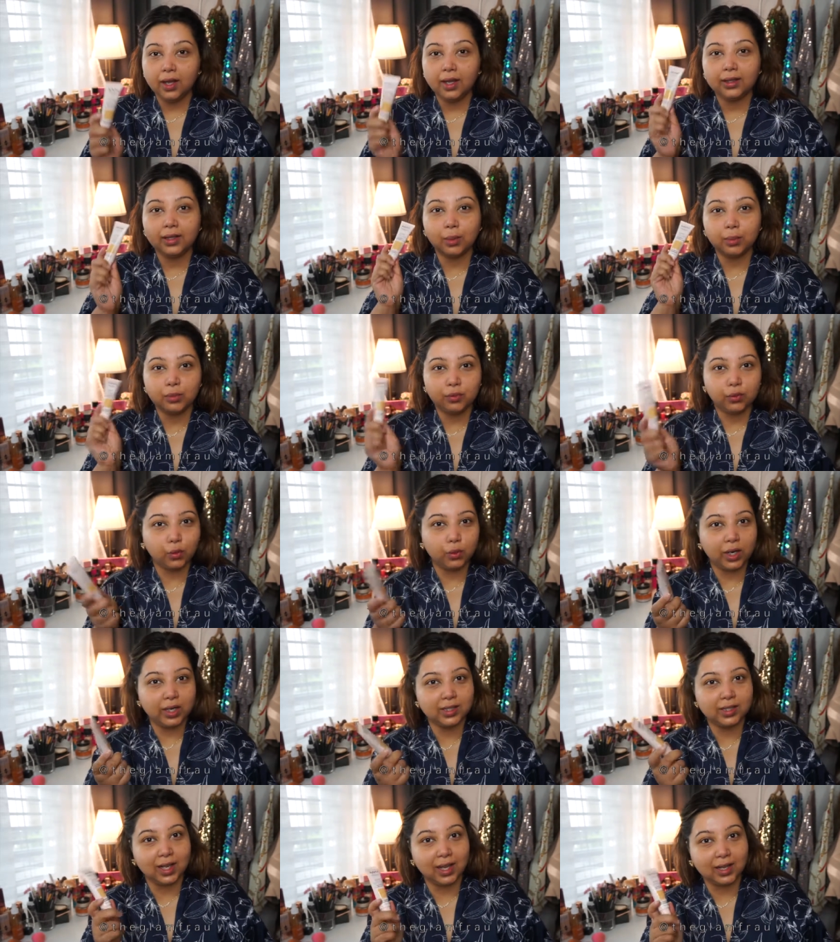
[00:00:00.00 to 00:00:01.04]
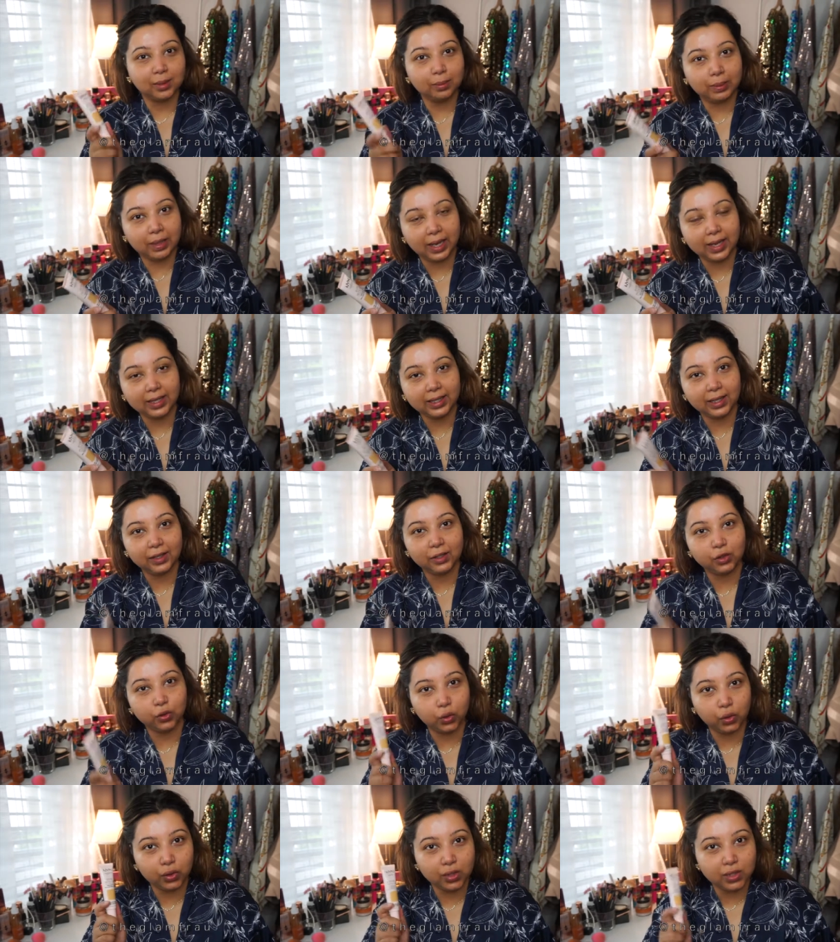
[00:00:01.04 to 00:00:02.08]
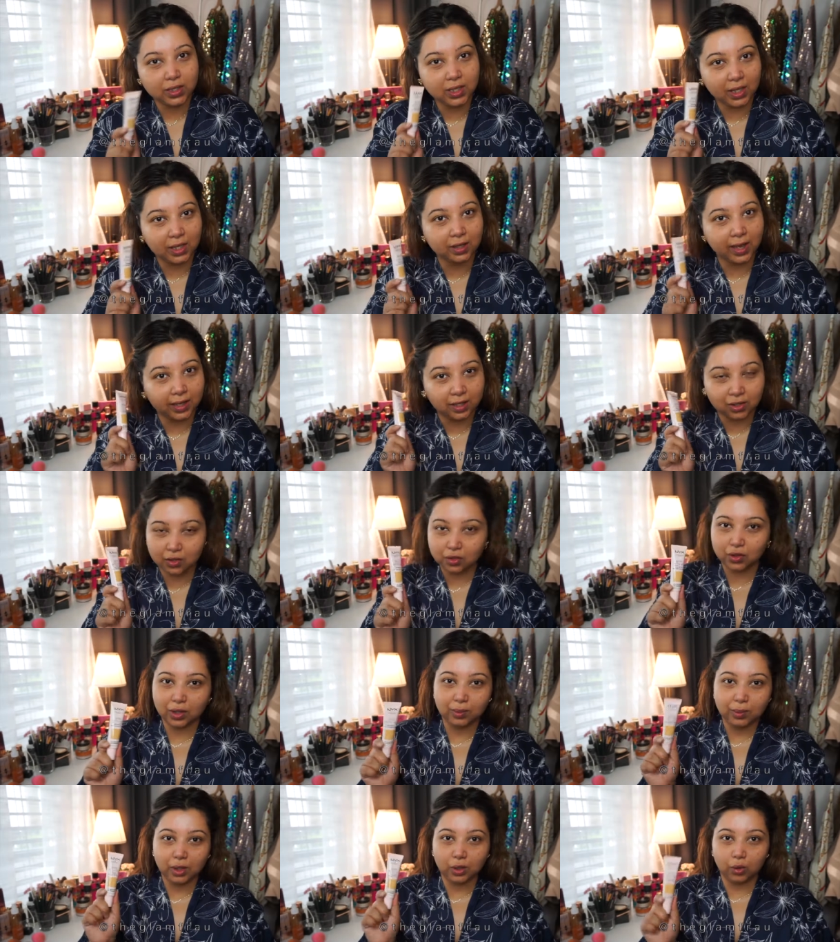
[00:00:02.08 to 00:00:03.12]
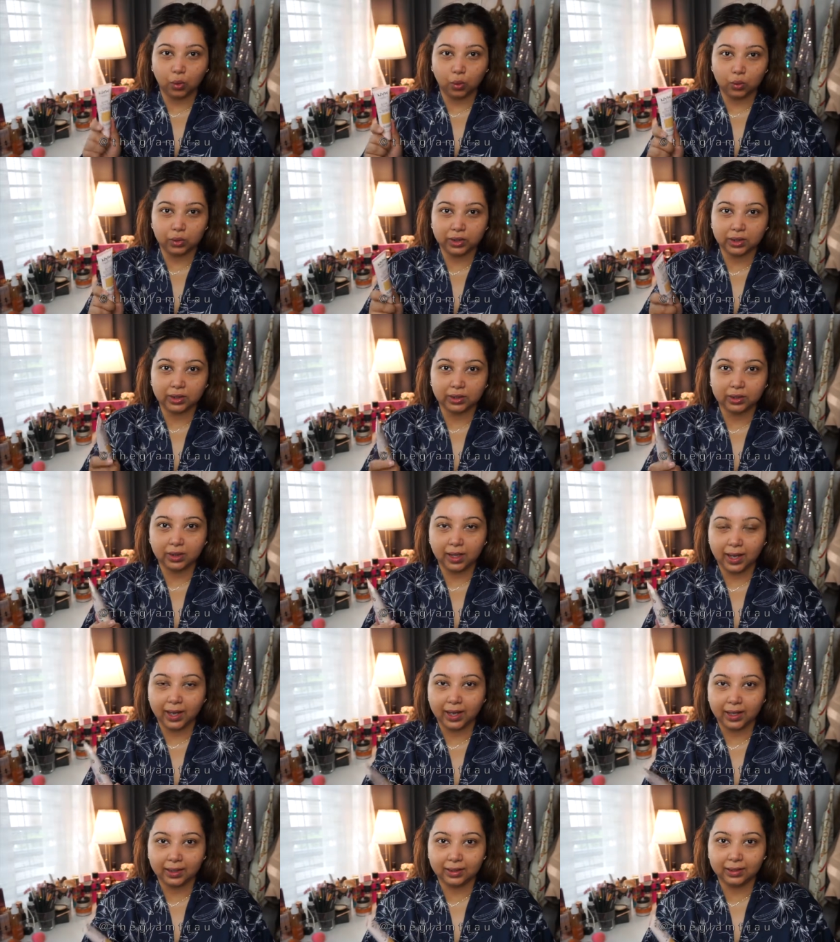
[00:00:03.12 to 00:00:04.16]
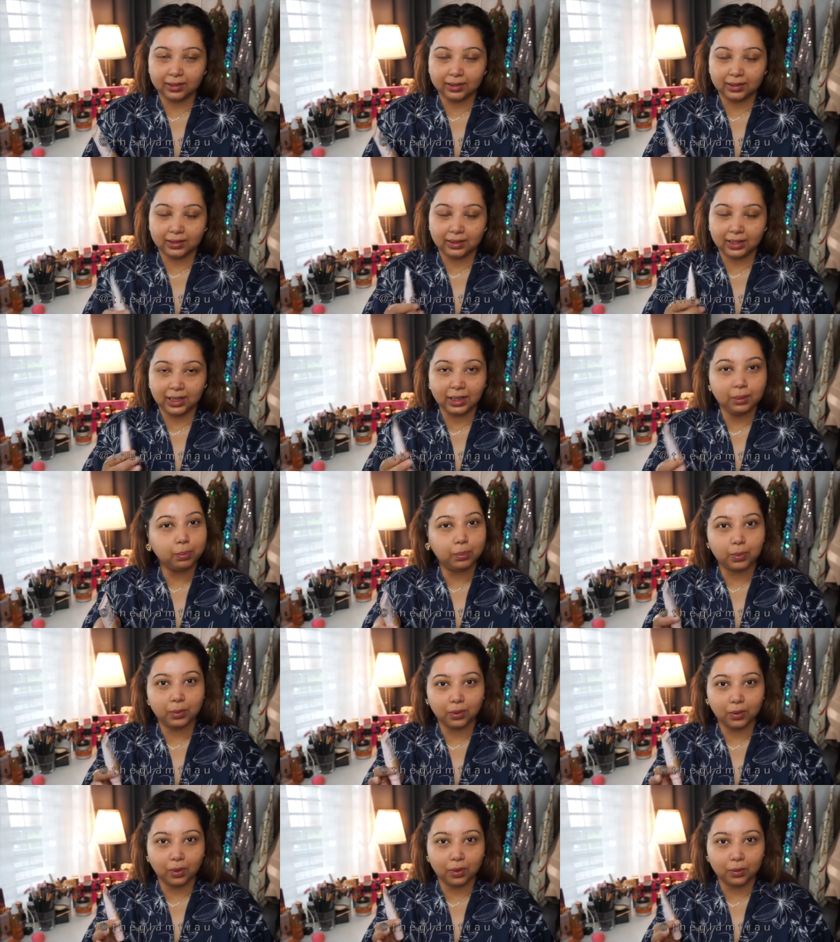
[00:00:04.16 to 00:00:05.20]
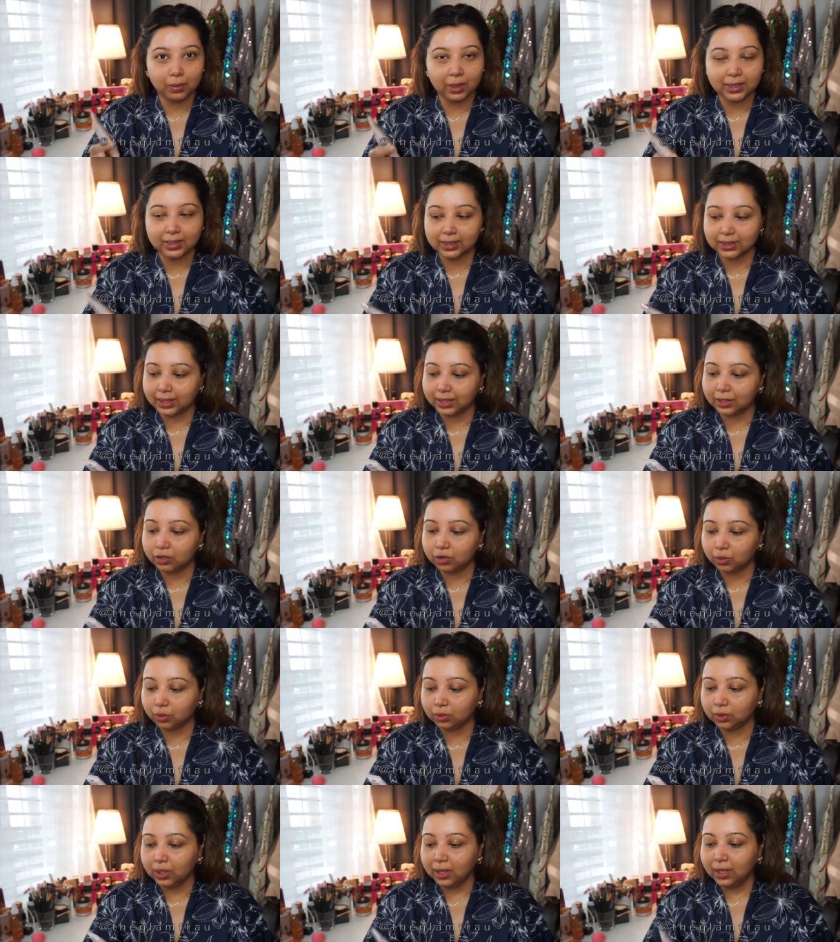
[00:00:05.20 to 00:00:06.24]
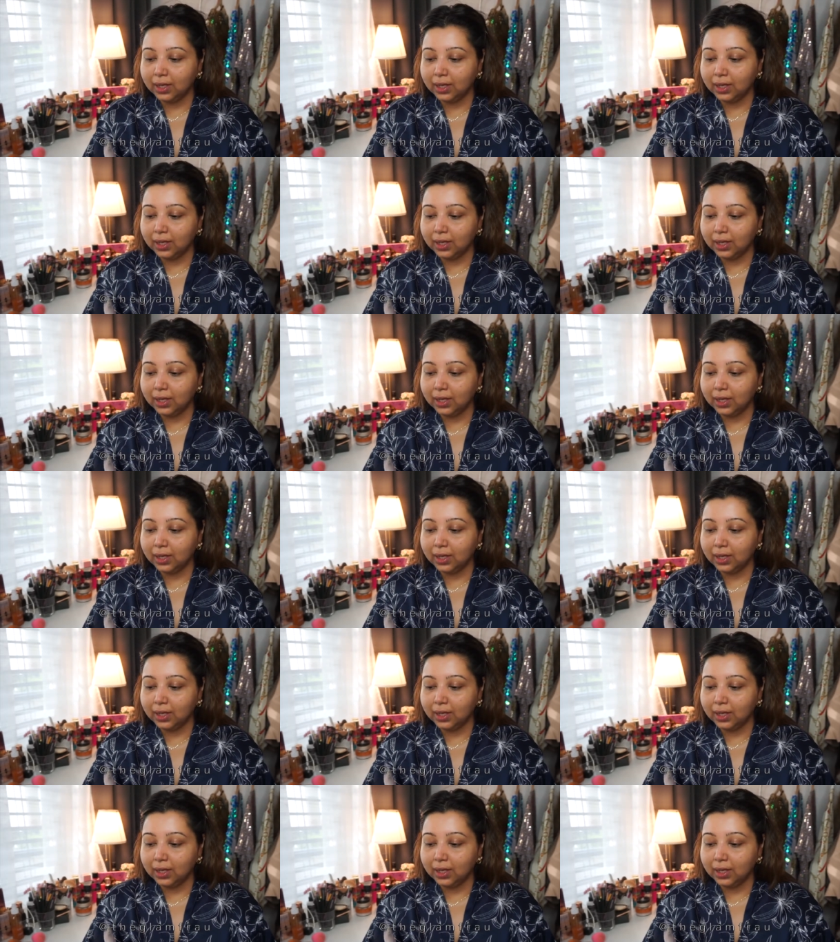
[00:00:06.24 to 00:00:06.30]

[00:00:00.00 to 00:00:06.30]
Now, before I start applying it, you're going to see it extremely golden and deep on my skin tone.